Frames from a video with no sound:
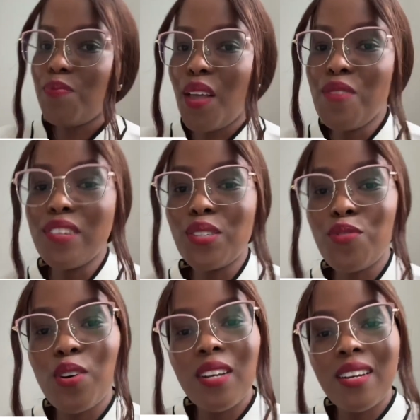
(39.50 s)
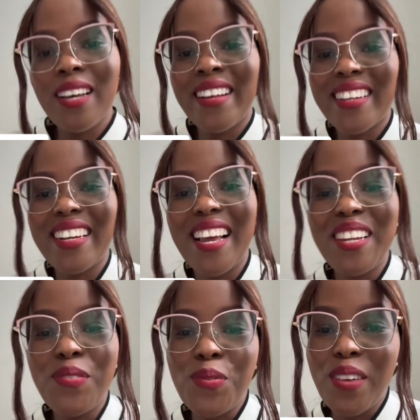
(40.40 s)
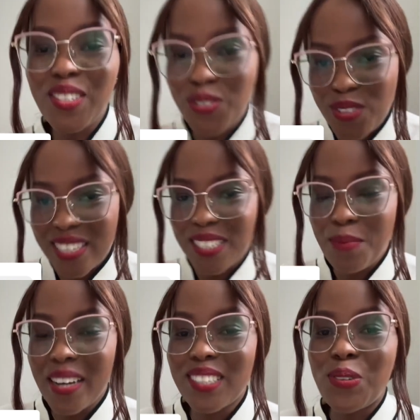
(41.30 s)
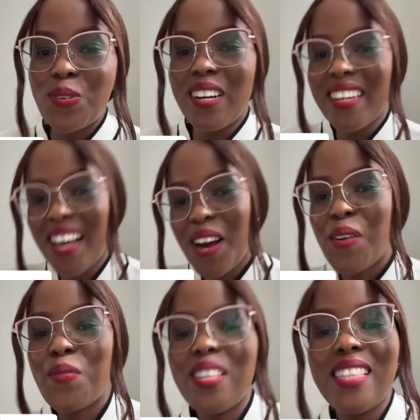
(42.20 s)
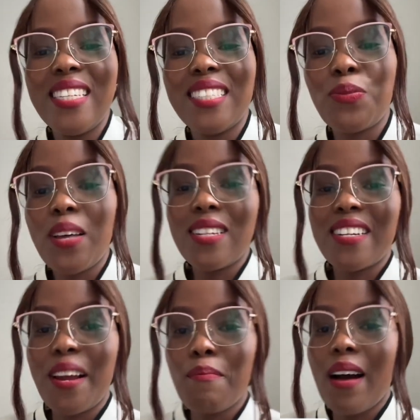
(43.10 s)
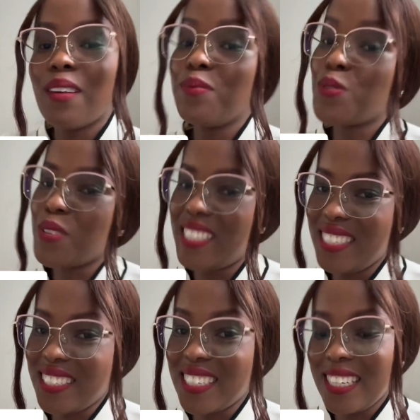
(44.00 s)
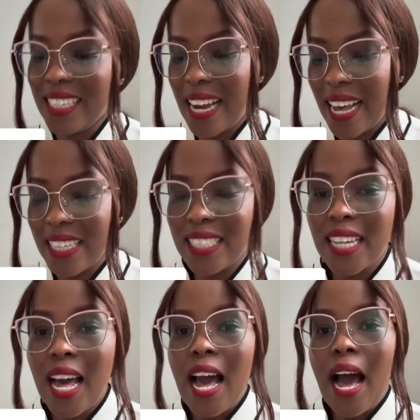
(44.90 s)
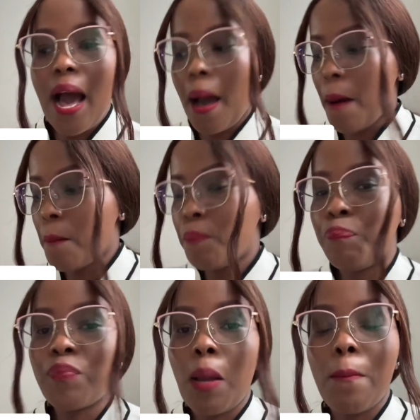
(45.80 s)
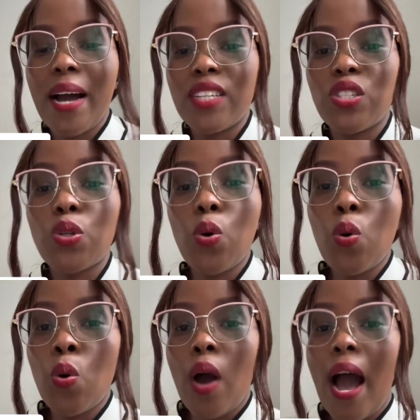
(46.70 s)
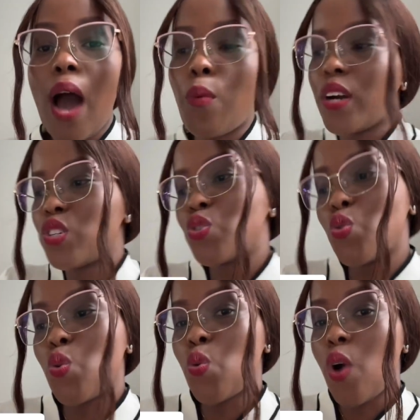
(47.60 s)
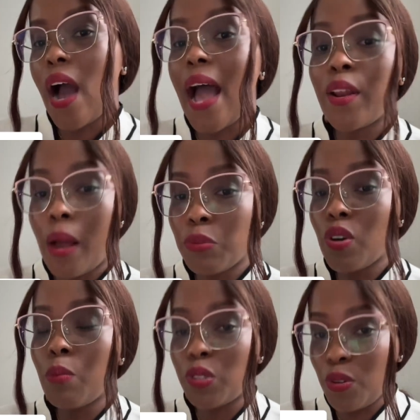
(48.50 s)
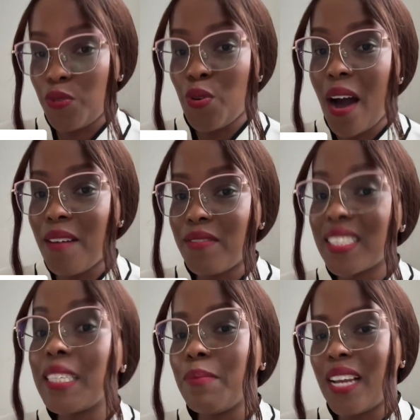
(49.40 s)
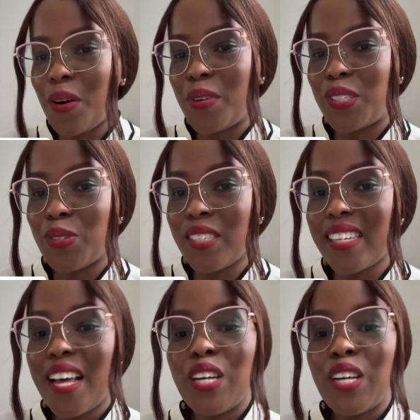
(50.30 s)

First of all, clearly we went through the same high school with this well-triber, which is really nice. But so I'm sure most of you have similar questions.